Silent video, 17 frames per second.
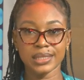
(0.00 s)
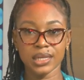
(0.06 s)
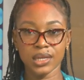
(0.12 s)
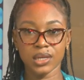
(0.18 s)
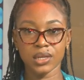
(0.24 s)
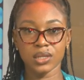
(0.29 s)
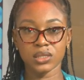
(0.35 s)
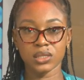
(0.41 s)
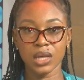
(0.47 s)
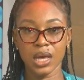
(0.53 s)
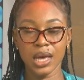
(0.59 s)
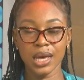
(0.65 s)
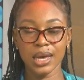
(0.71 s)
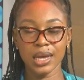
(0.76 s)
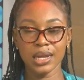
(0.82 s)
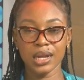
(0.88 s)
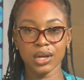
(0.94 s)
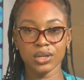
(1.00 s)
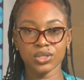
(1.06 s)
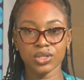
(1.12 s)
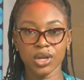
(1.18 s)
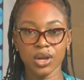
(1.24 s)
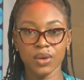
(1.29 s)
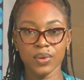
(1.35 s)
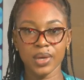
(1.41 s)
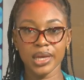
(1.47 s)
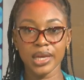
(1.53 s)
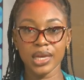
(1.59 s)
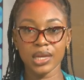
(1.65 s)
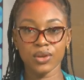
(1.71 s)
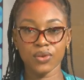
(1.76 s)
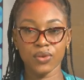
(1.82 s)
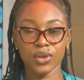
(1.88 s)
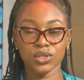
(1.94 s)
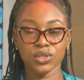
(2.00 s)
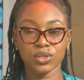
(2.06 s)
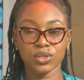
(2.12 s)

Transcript: tickets in Nigeria increased to